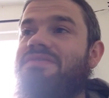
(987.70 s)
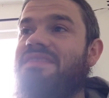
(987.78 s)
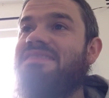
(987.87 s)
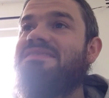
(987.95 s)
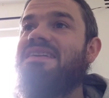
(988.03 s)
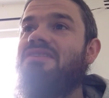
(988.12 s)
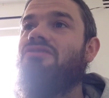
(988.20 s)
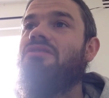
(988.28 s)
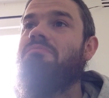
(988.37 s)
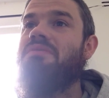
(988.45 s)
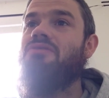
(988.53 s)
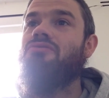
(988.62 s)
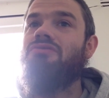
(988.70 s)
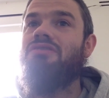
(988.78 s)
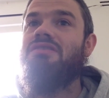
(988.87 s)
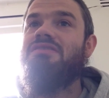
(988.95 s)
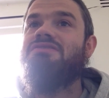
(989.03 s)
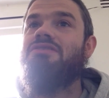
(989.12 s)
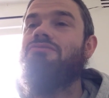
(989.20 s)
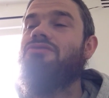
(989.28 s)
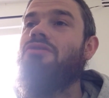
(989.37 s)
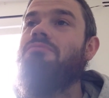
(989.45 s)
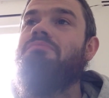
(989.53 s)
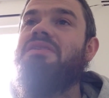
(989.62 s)
That's then going to build. So
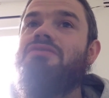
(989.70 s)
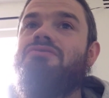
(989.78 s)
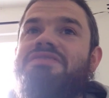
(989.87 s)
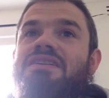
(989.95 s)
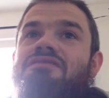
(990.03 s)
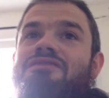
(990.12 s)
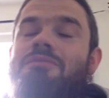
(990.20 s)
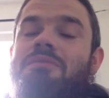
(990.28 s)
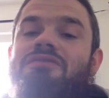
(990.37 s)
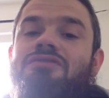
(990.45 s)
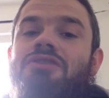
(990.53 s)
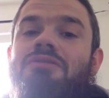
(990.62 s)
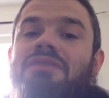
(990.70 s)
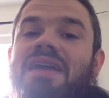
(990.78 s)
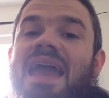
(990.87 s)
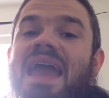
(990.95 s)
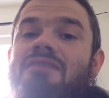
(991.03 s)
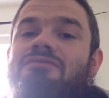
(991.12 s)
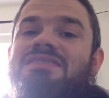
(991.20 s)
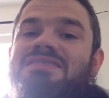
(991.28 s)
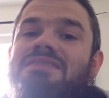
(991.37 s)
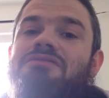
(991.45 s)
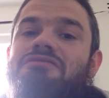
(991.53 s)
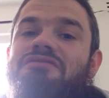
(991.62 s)
don't beat yourself up if you don't get every
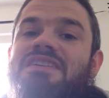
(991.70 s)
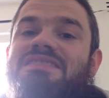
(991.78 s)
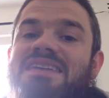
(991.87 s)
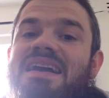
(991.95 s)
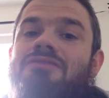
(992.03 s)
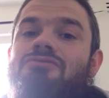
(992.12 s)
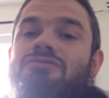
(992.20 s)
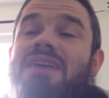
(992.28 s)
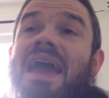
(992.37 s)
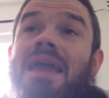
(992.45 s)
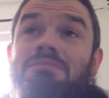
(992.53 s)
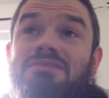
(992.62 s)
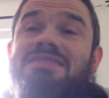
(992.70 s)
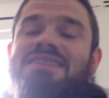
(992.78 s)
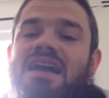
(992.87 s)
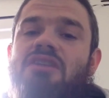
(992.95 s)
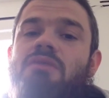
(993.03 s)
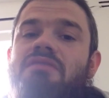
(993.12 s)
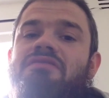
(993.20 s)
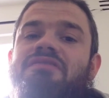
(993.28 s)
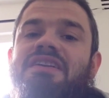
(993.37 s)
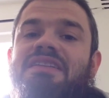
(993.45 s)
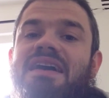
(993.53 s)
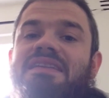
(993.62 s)
single thing tackled. Aim to tackle
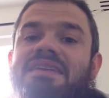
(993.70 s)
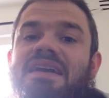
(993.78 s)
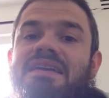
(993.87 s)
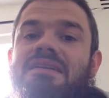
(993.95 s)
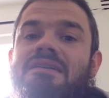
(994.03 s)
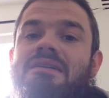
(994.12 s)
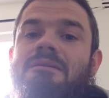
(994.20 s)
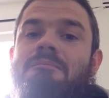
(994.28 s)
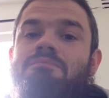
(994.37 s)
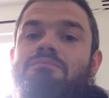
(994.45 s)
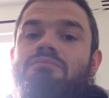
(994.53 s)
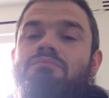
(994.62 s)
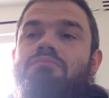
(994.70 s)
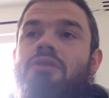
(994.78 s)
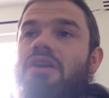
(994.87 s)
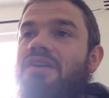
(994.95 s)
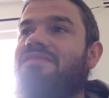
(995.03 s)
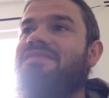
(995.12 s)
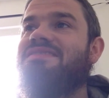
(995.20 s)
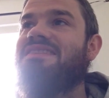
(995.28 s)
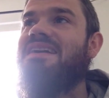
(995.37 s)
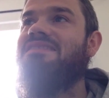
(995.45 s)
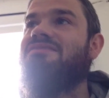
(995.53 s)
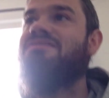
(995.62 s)
everything that day. But I
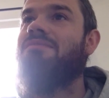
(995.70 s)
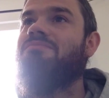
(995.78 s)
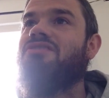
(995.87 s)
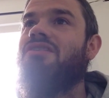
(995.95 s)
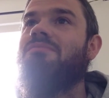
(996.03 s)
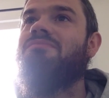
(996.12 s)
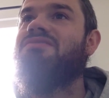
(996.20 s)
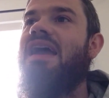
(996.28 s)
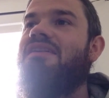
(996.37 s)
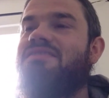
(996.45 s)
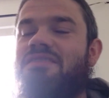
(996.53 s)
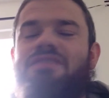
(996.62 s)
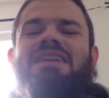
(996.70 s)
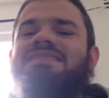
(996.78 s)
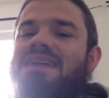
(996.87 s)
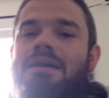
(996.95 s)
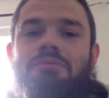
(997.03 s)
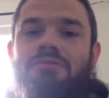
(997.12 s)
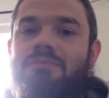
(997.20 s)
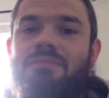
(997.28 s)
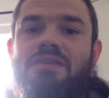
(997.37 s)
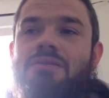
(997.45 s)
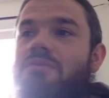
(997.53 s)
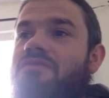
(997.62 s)
understand sometimes things happen.
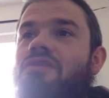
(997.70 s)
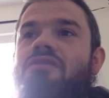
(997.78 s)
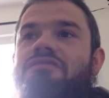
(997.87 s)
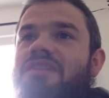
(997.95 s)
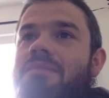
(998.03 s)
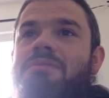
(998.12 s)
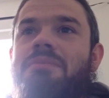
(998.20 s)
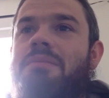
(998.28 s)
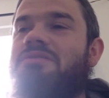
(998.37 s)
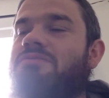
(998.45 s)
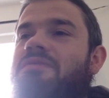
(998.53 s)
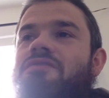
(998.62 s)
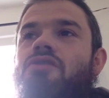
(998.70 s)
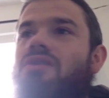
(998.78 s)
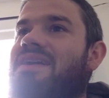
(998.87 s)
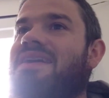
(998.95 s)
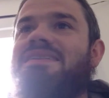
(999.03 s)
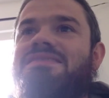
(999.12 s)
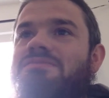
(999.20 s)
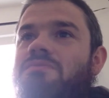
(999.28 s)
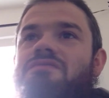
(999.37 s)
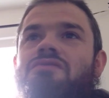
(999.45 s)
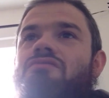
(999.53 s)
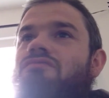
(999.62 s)
We've got family members, we've got kids,
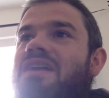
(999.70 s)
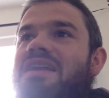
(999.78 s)
we've got